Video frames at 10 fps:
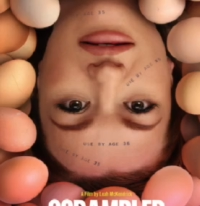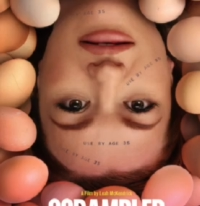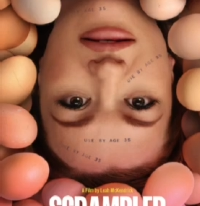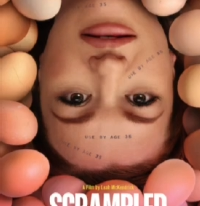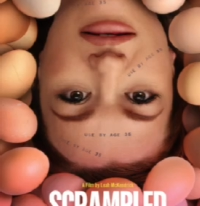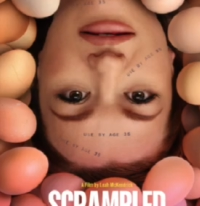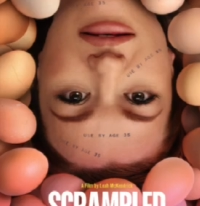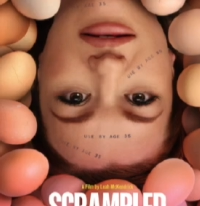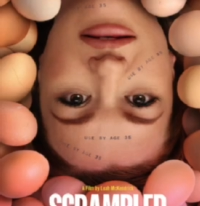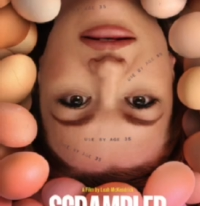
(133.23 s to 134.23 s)

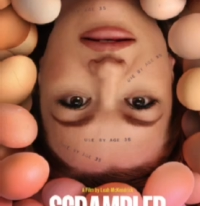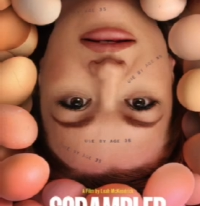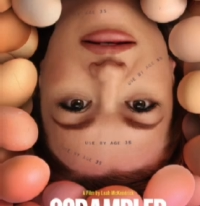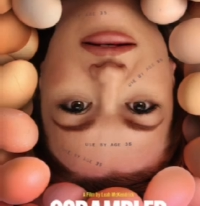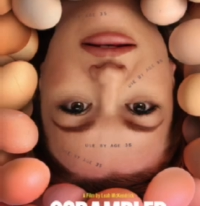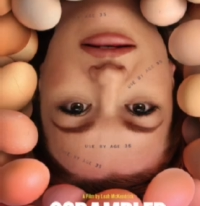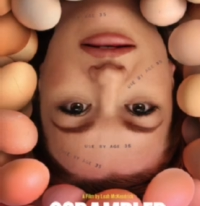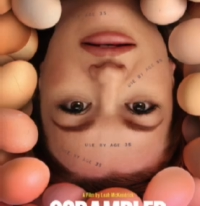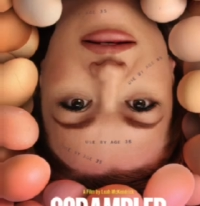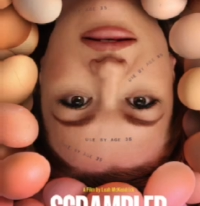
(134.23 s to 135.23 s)

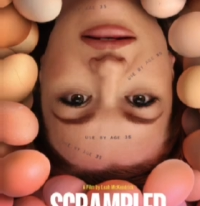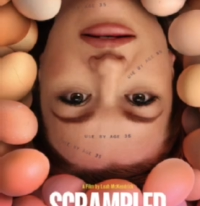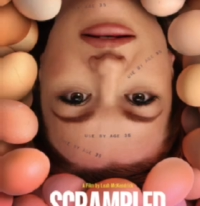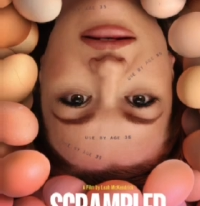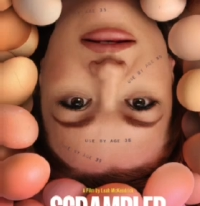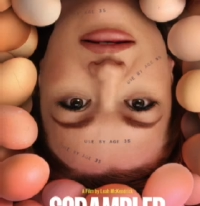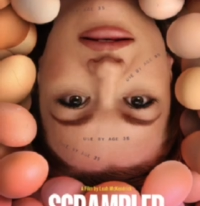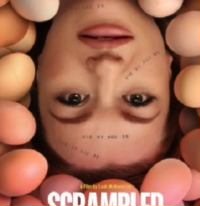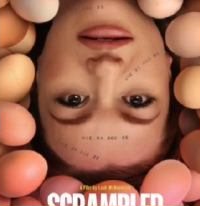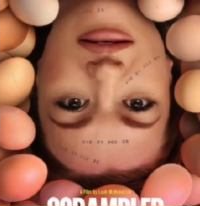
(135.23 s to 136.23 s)

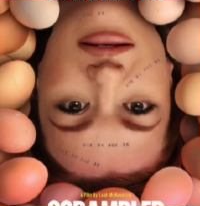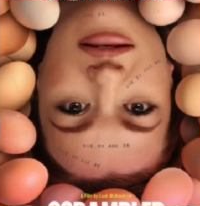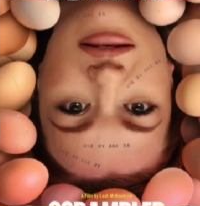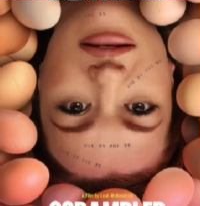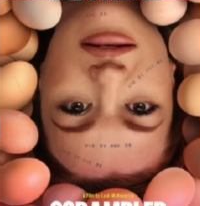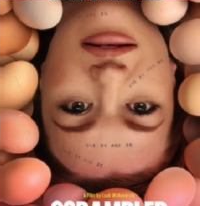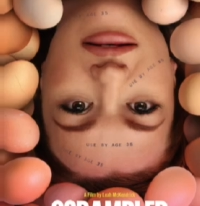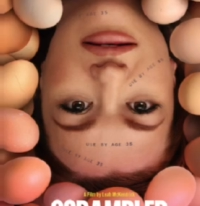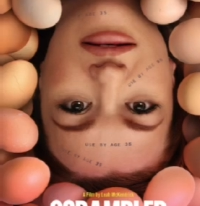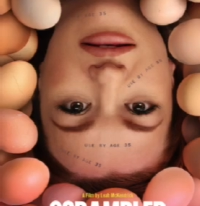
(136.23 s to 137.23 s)

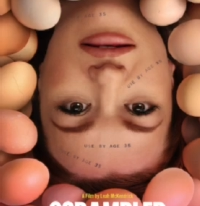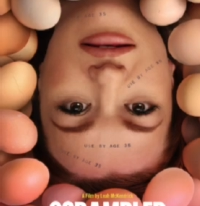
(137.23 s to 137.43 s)
The person shown says nothing.